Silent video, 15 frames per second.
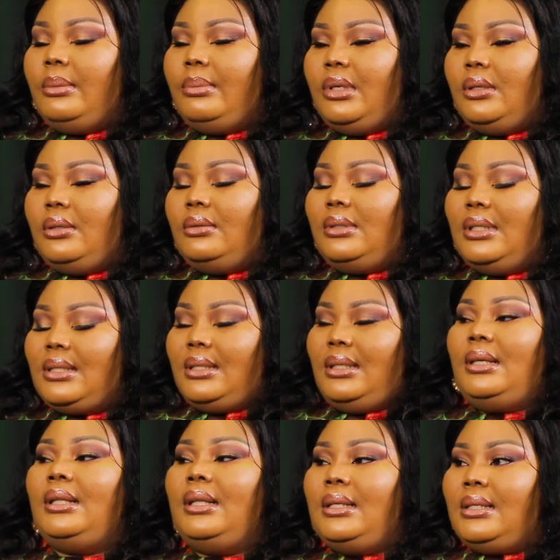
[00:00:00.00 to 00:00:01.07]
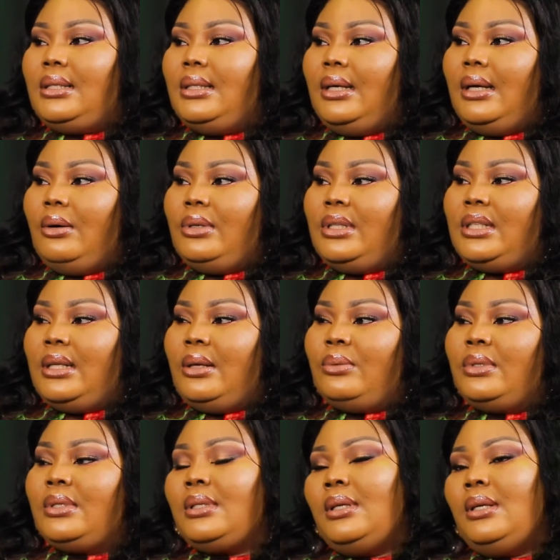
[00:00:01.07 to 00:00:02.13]
Let me just sing it and see how it
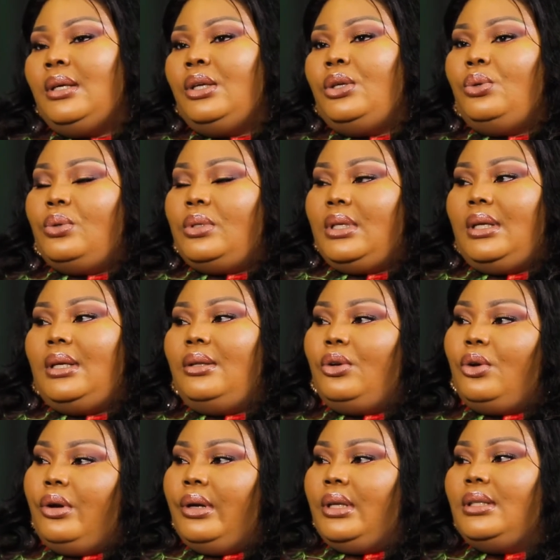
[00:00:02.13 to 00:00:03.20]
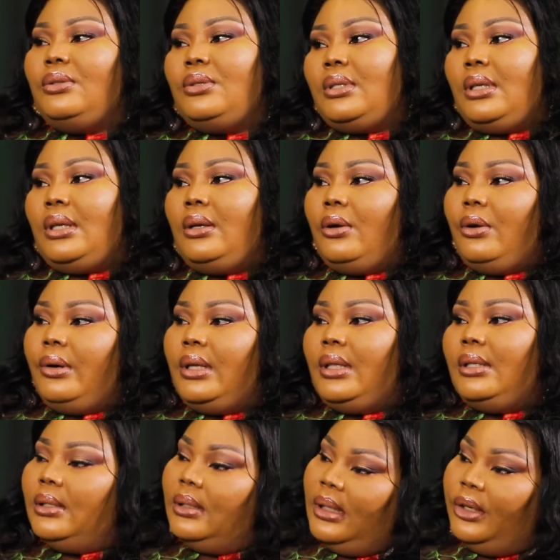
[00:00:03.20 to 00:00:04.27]
sounds. You sing it, you correct it, you sing it, correct
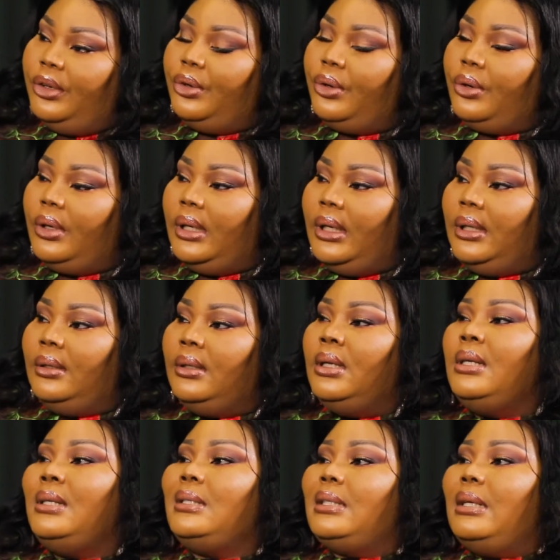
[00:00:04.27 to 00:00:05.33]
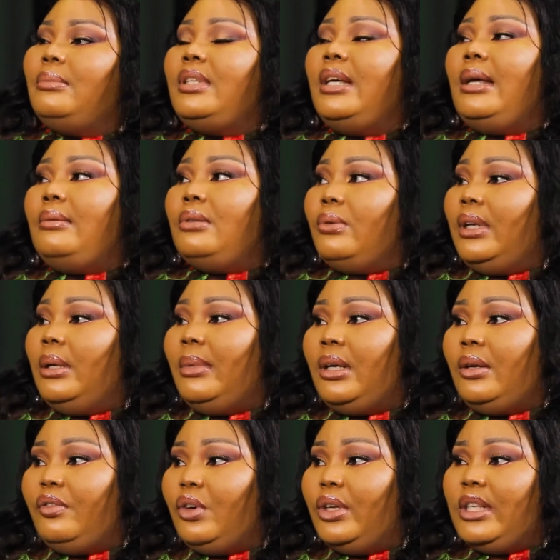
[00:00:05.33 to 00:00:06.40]
it, then you record it. Sometimes when a
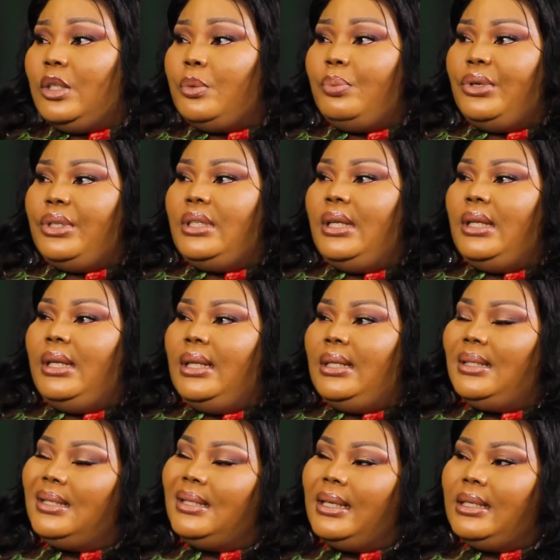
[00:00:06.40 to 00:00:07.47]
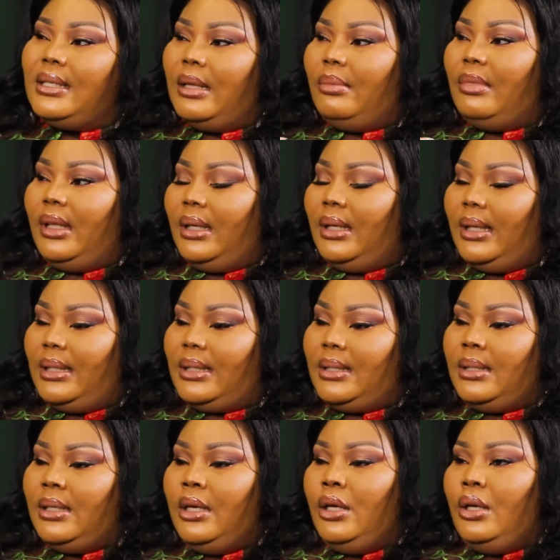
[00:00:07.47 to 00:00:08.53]
man of God is preaching and then say something that,